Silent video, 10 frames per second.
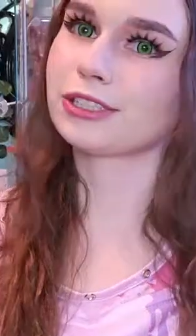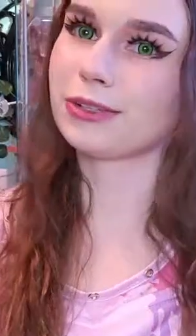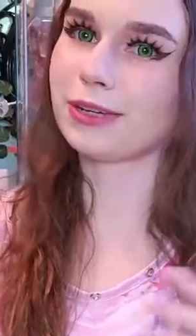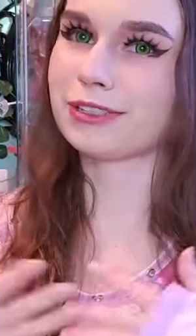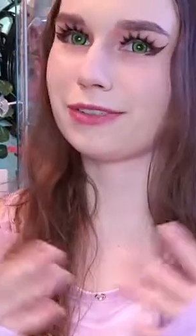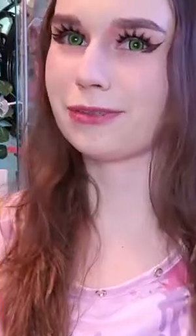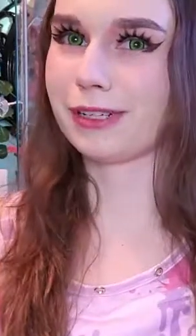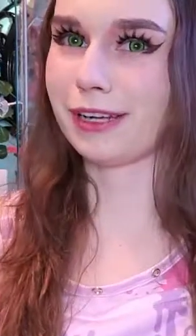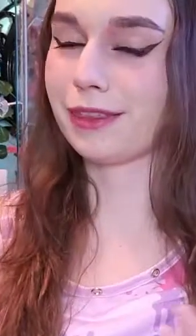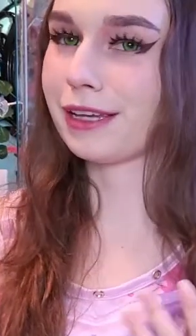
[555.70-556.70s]
So as for
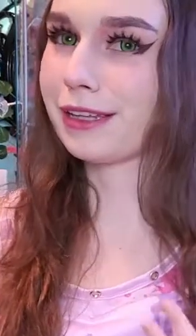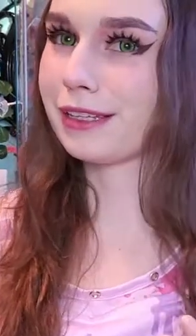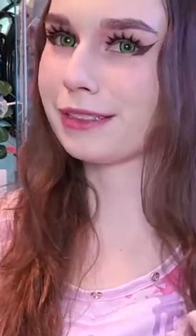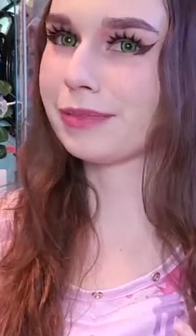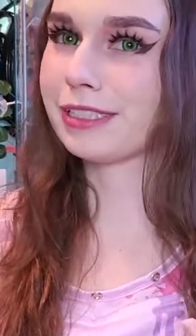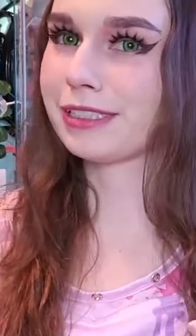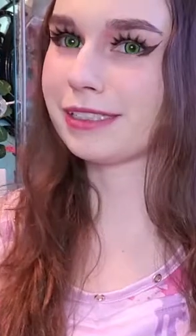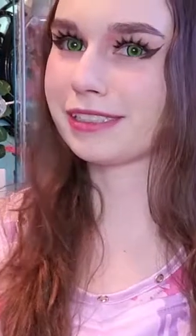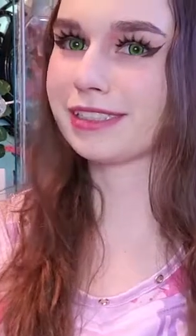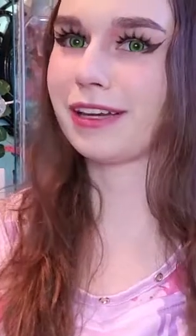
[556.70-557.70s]
what I think of these
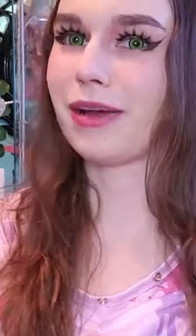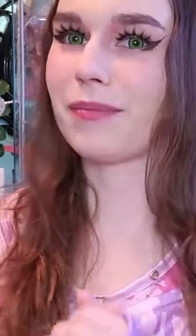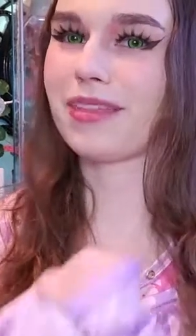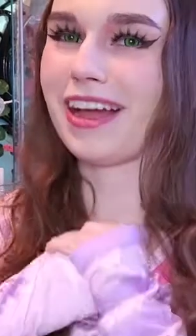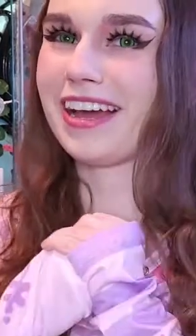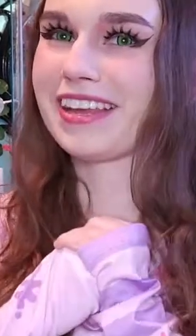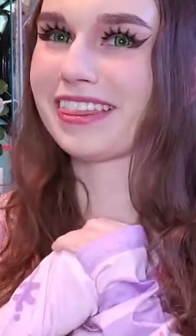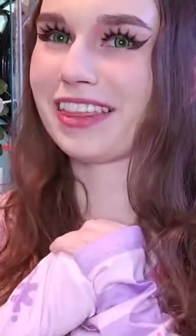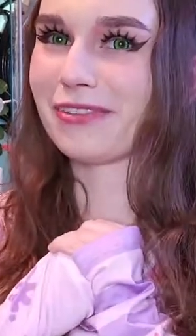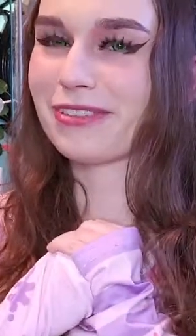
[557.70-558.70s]
pieces, I
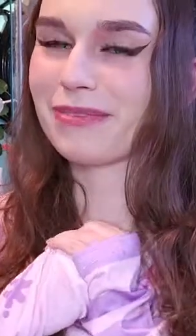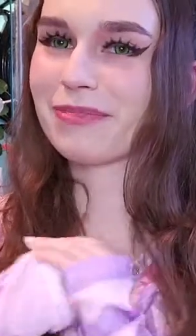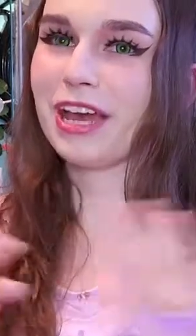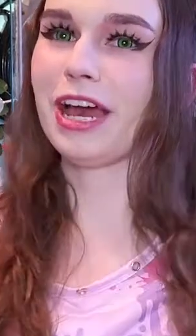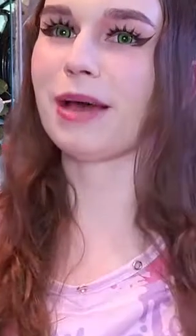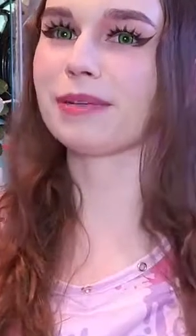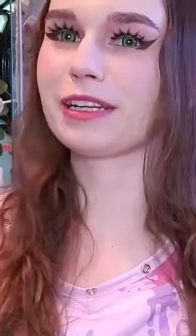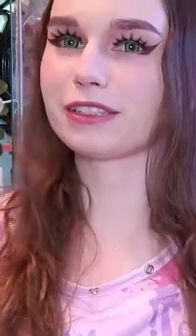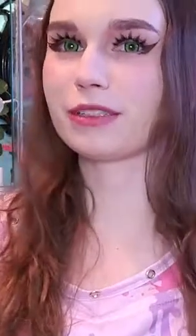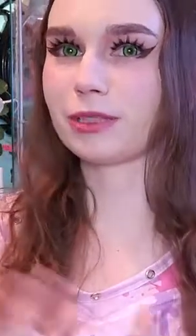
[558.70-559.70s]
love them. I'm gonna
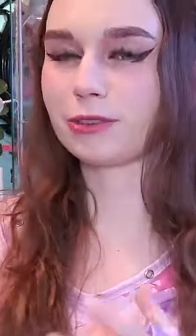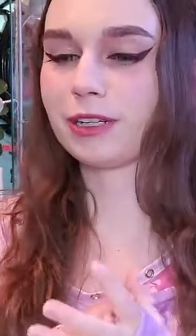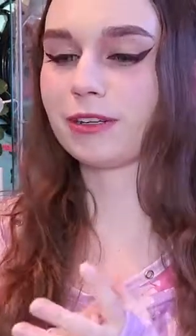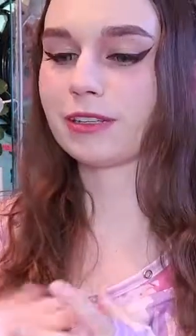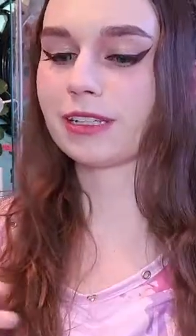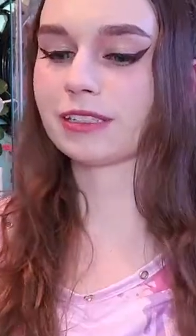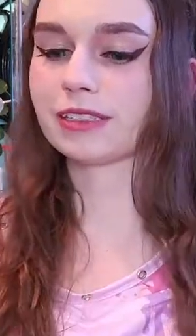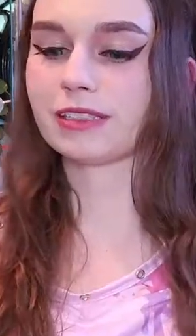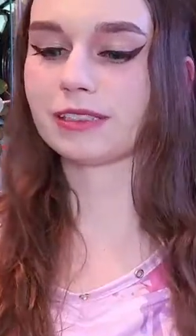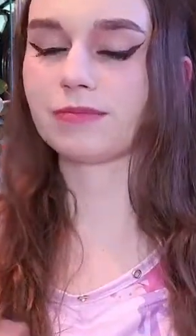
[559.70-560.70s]
get so much wear out of
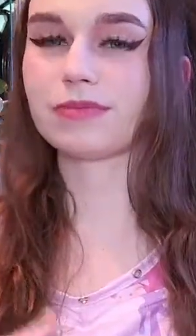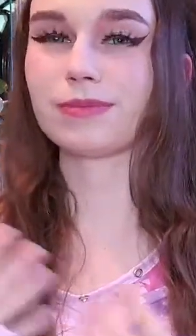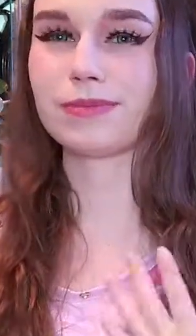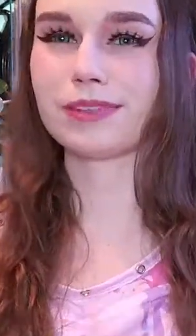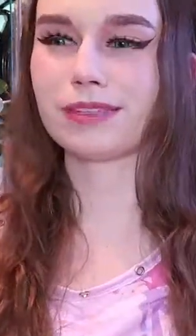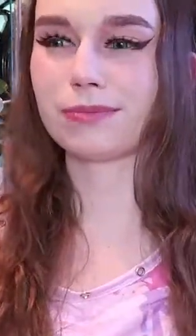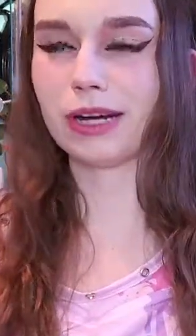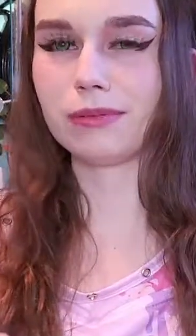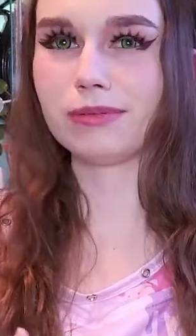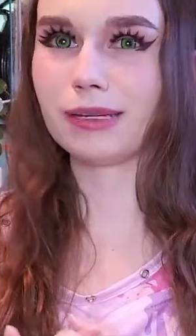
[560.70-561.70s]
this.
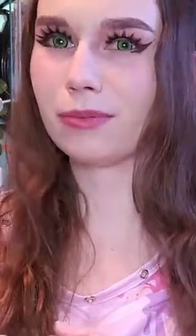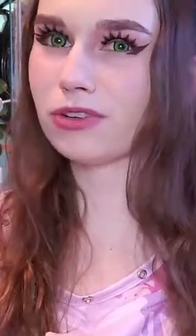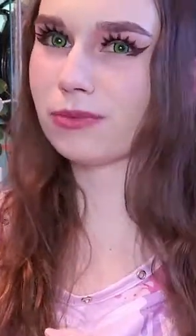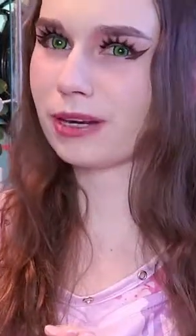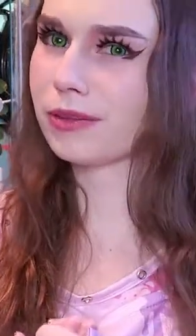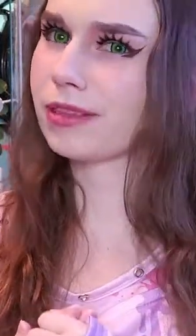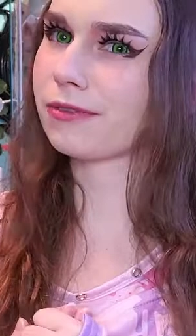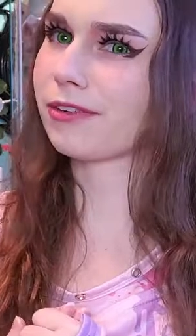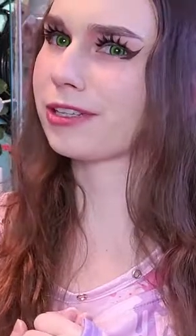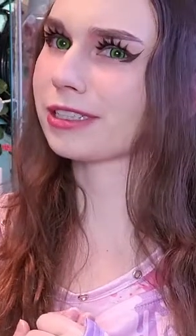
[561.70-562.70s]
Probably more wear than the
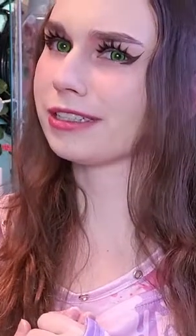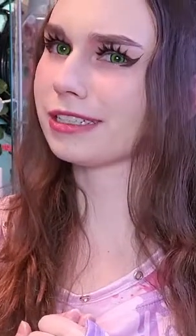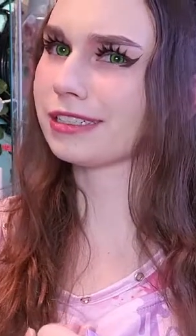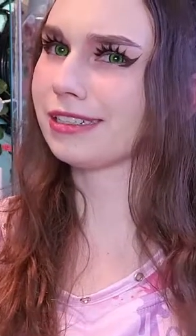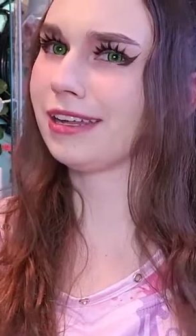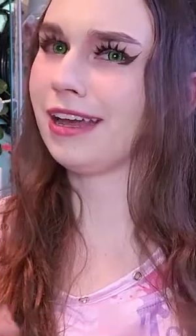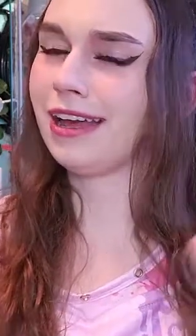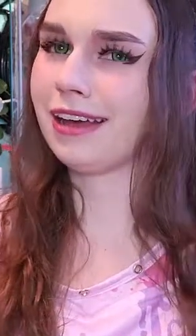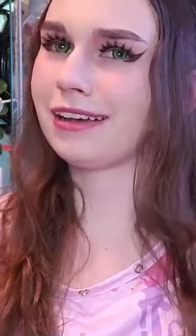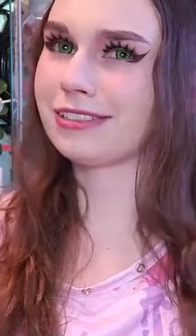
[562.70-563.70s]
first collection.
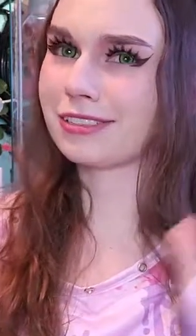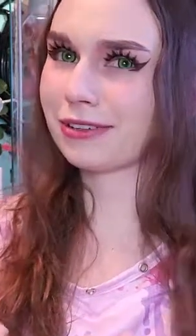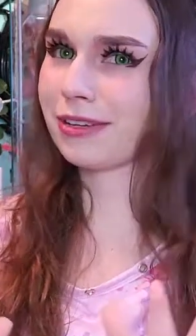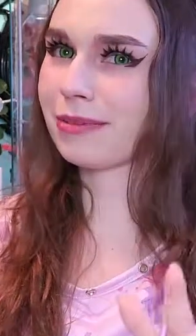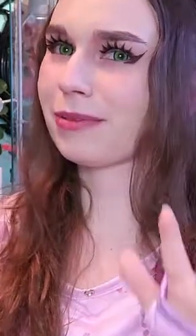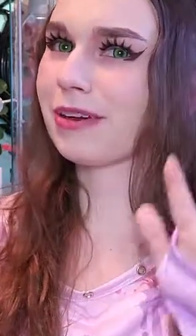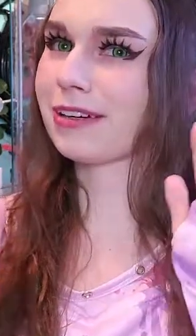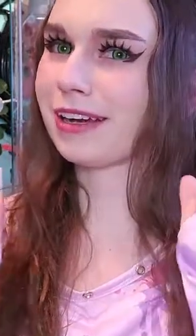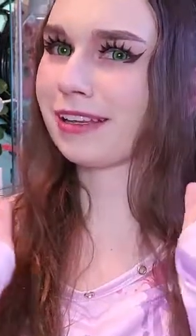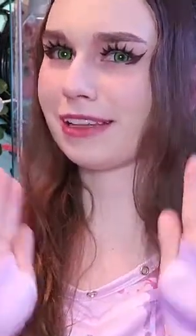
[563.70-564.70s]
Don't get me
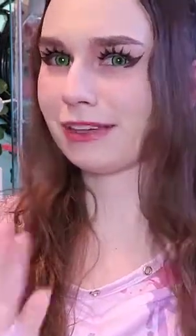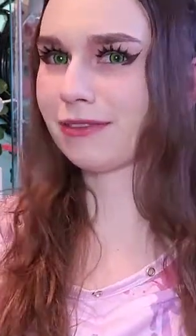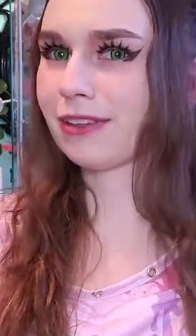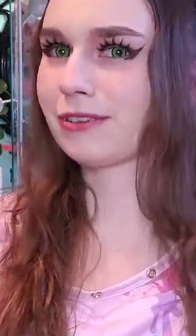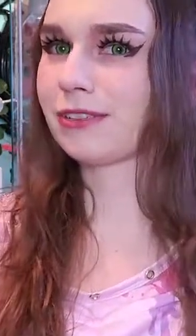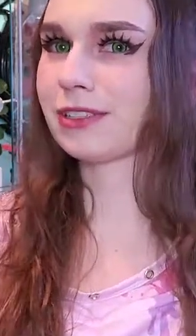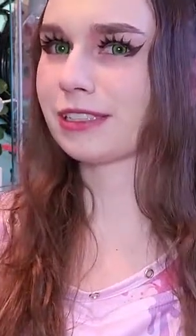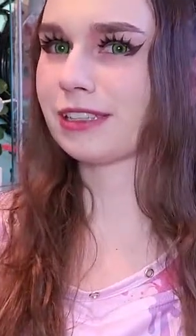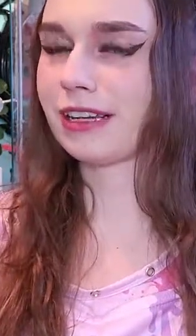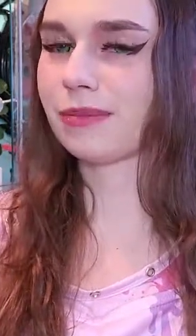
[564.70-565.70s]
wrong, I love their first
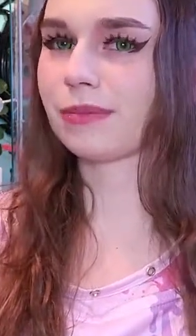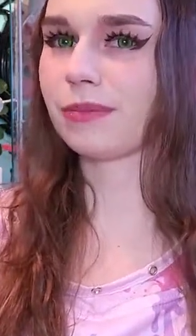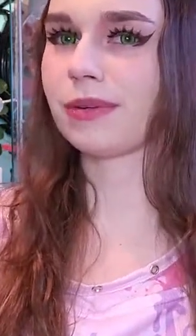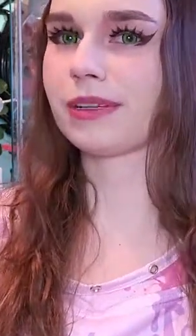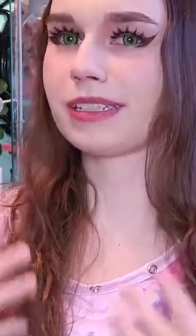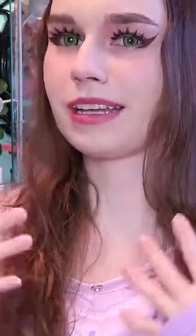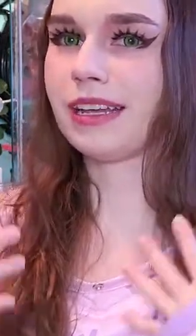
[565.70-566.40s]
collab, but